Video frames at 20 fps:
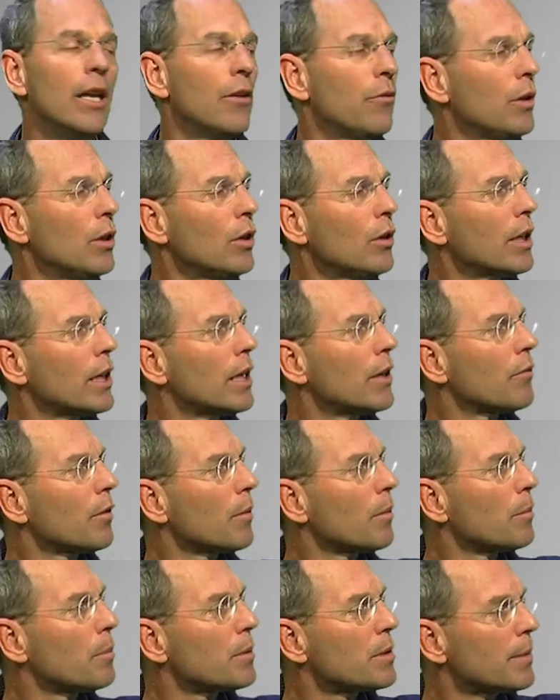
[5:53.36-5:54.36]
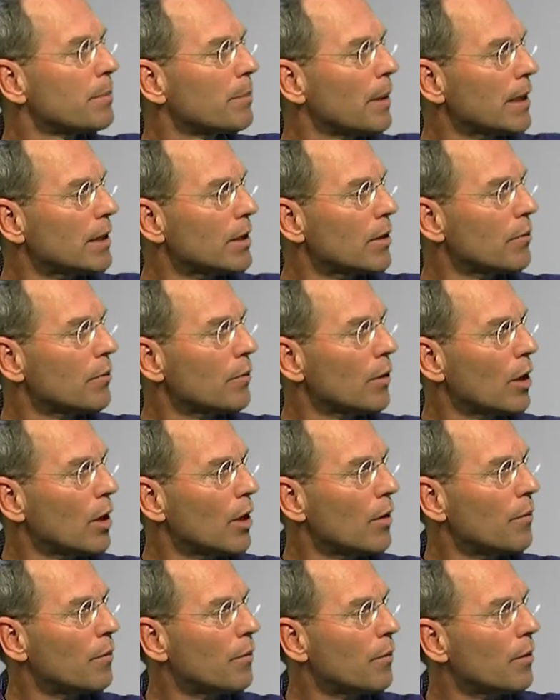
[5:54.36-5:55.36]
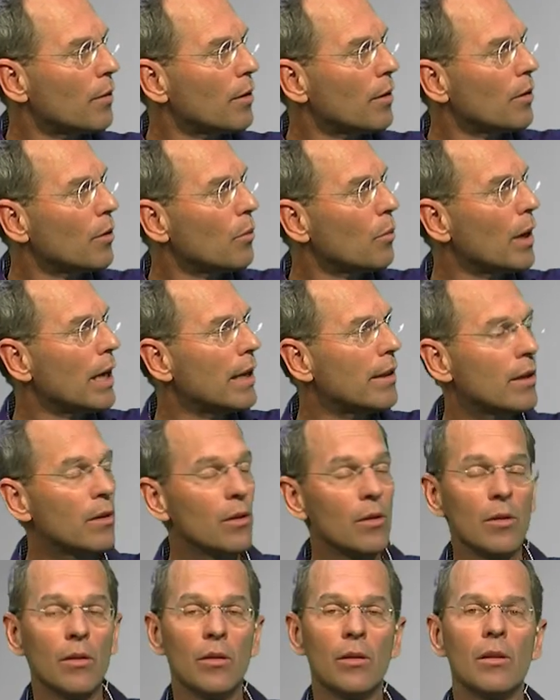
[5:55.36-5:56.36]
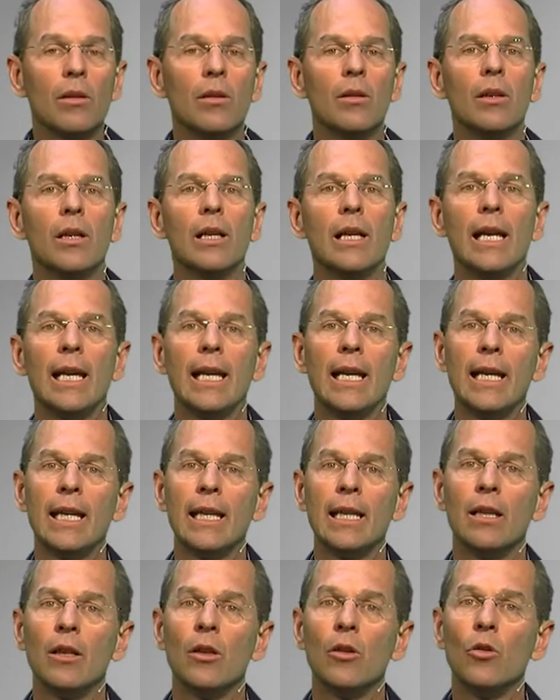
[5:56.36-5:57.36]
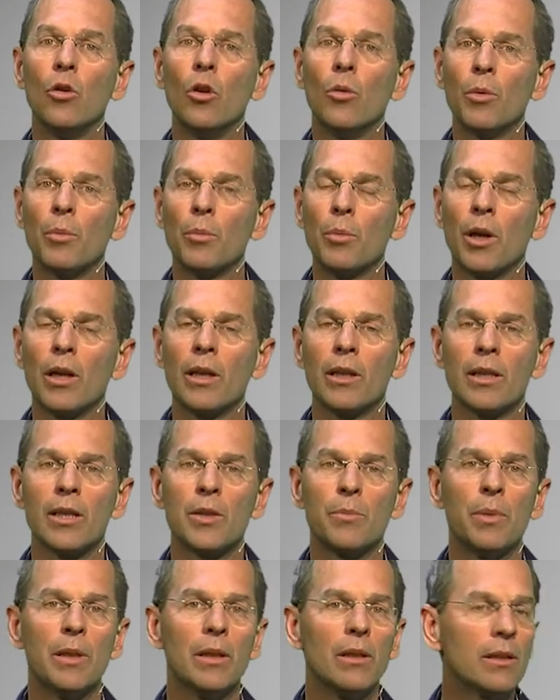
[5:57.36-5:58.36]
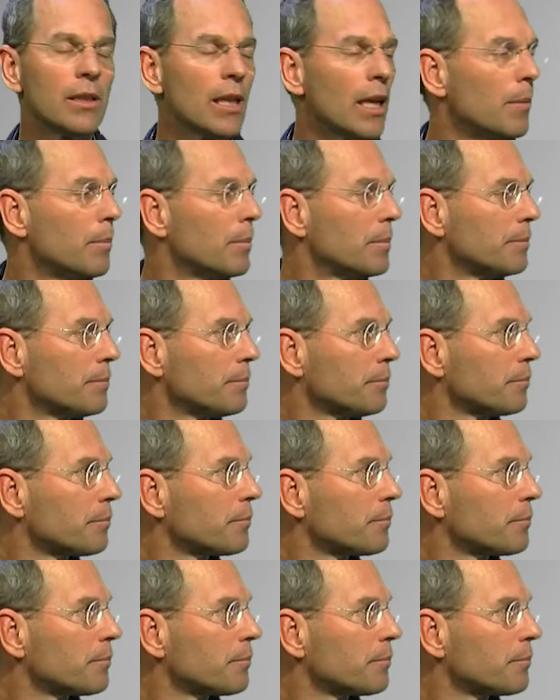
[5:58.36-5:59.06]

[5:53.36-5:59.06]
If we look at it from a perspective of the way that a normal product is built up,